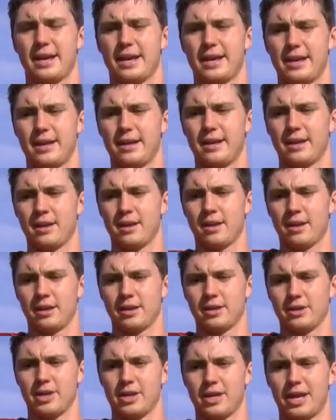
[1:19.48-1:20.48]
Uh,
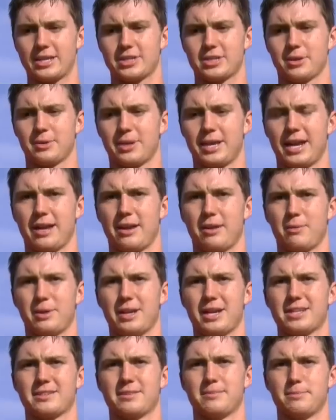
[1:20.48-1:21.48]
you know, last year we had we
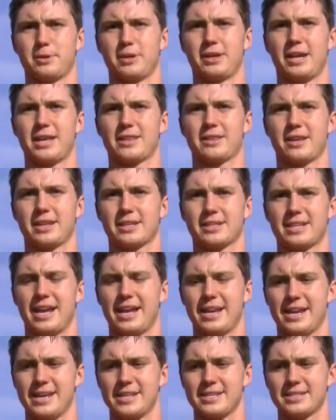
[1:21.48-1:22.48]
had some pretty athletic
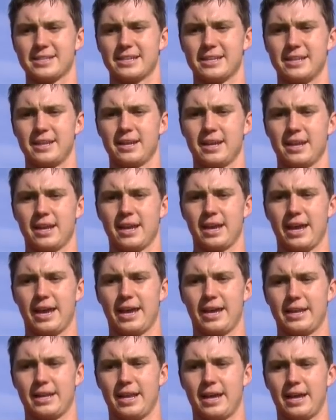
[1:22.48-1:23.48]
tight ends, and
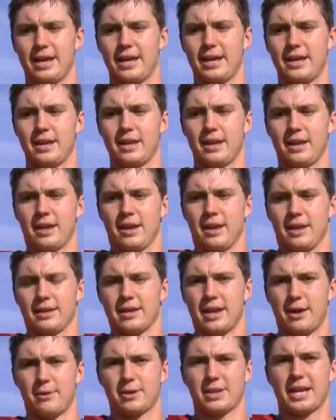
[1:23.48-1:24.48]
and uh, now